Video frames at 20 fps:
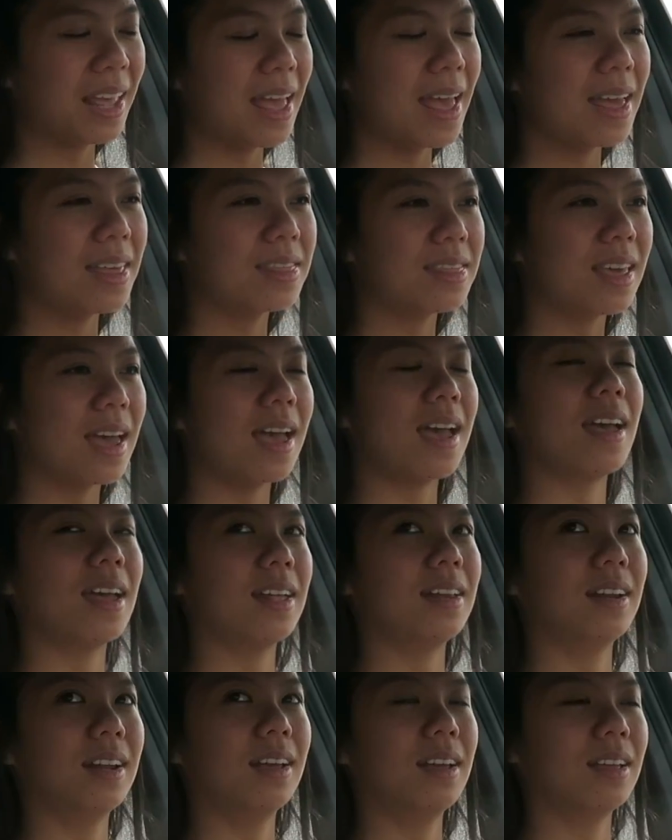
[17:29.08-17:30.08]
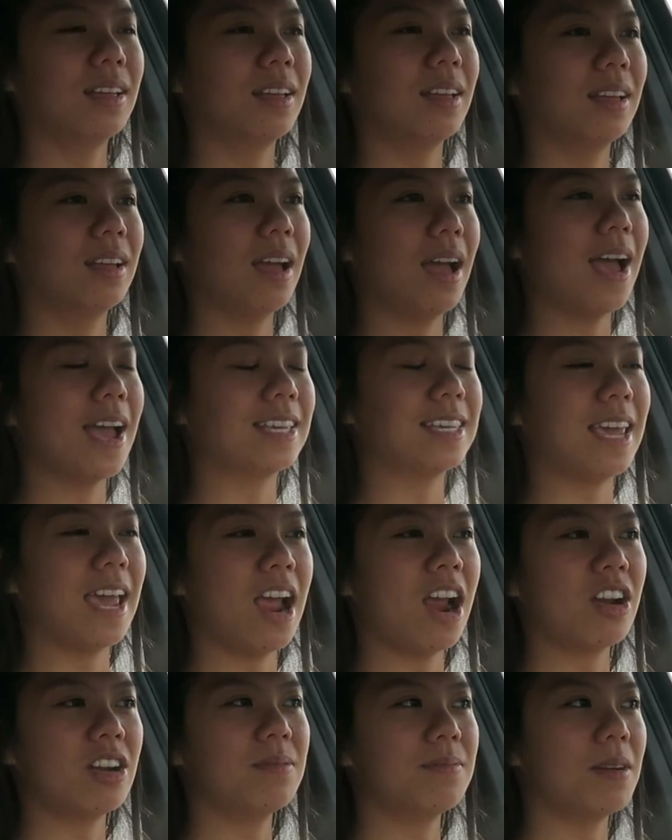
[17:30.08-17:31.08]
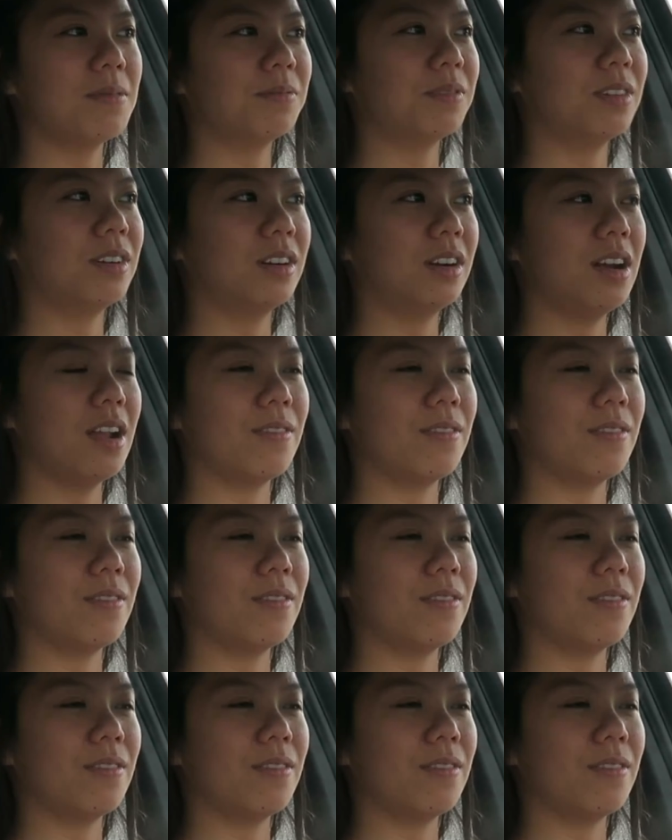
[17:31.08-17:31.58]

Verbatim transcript: and then I can't remember